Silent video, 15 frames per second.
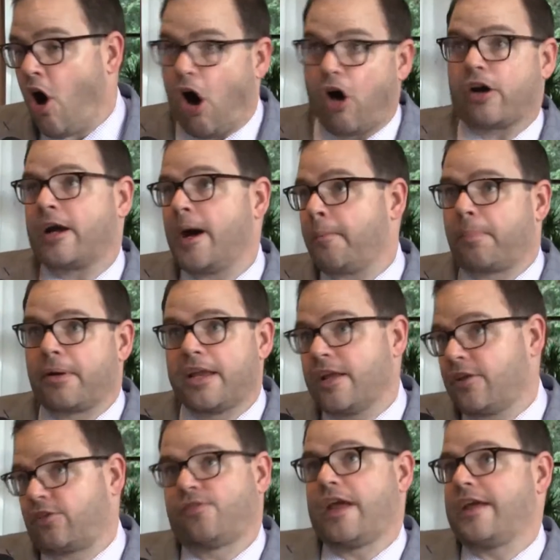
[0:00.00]
our
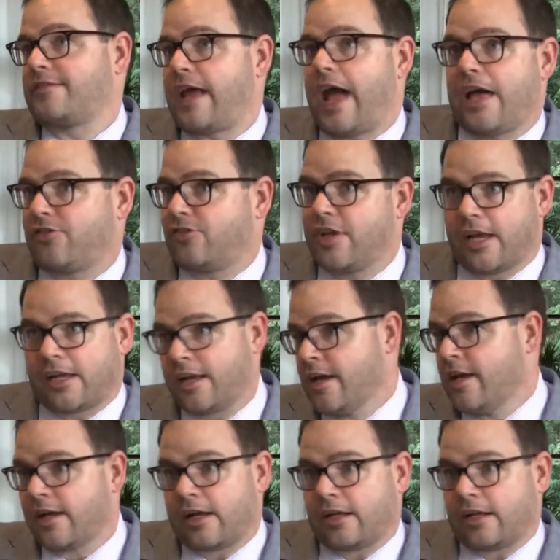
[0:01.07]
company is fantastic,